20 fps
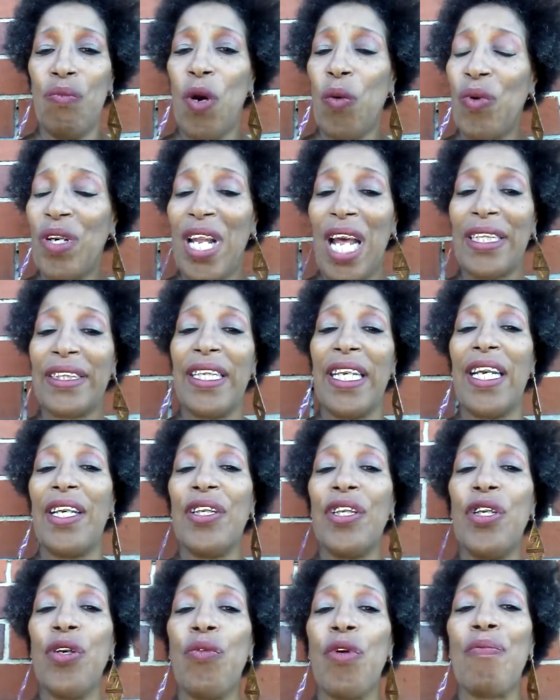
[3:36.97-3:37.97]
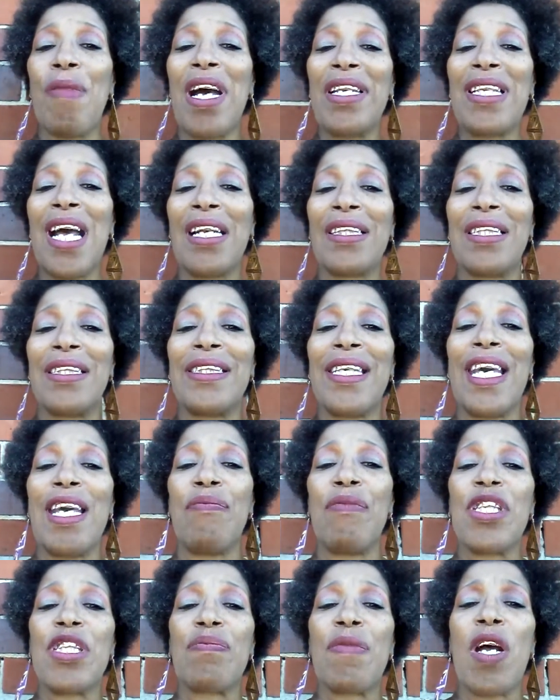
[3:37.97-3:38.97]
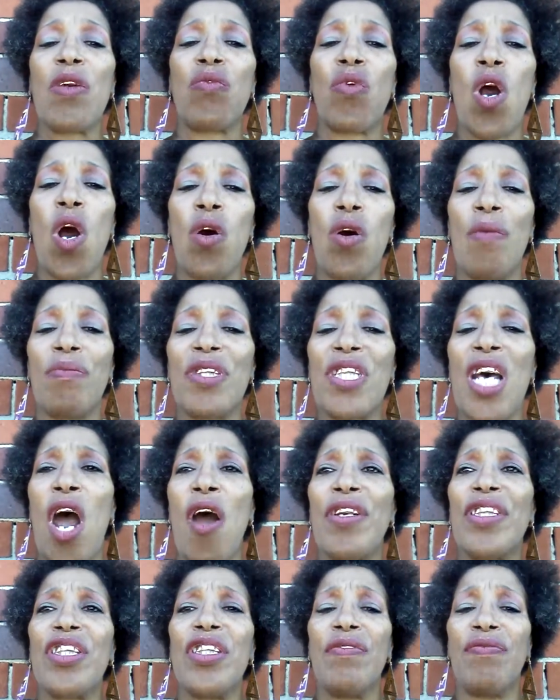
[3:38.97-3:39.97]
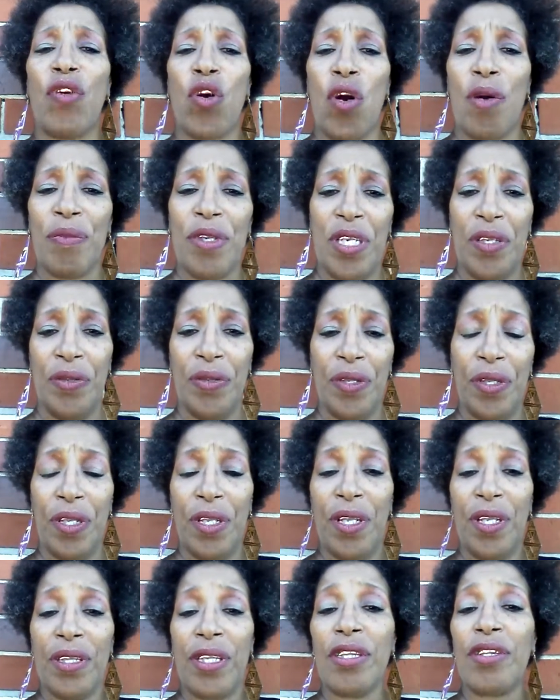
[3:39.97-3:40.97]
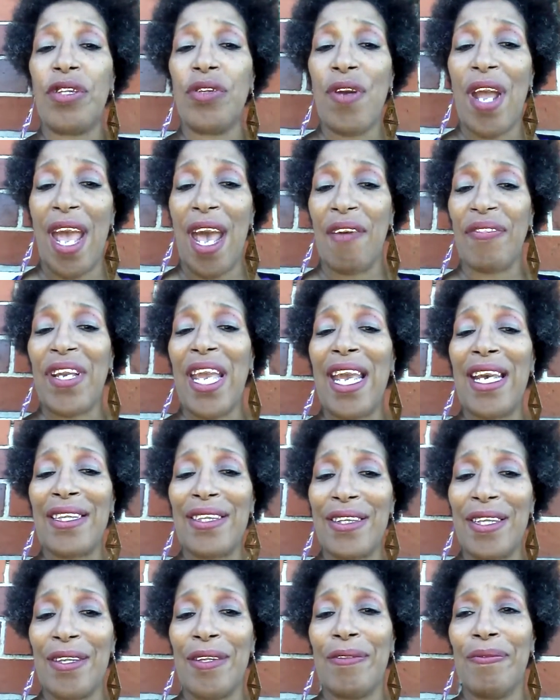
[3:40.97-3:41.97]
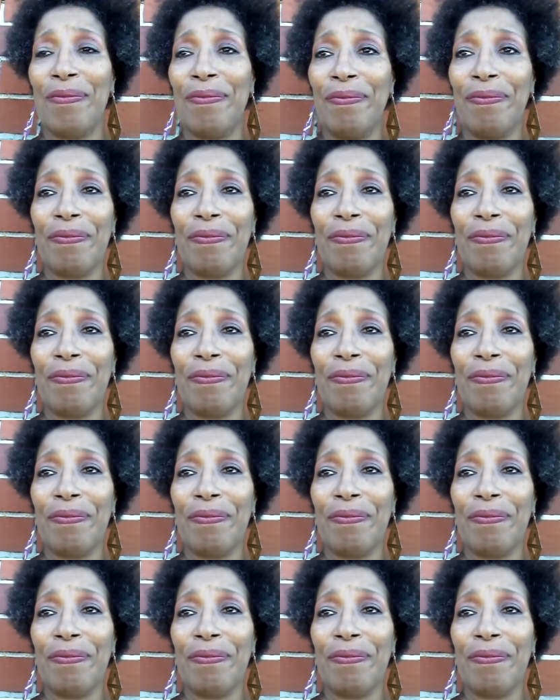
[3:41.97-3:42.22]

But when I tell you, when my doctor said, Miss Monroe, I'm sorry to inform you that you have cancer.